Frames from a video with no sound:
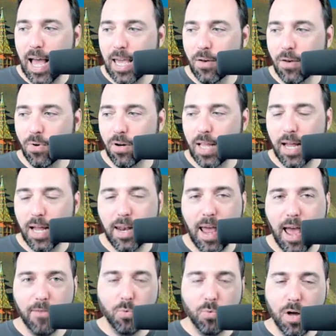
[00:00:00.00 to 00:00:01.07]
At the high
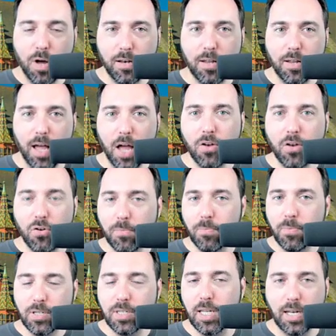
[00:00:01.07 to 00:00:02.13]
end, we're allowed to have
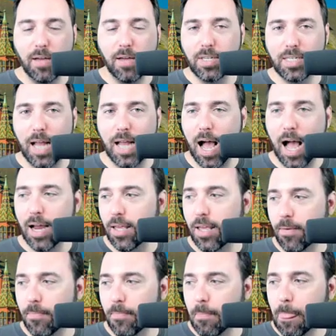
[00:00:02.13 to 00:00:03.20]
100% of
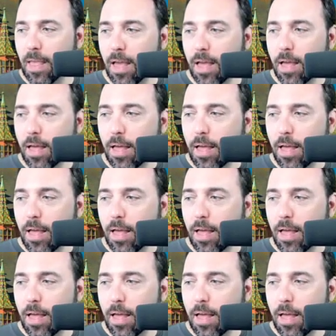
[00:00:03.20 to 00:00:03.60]
a stock.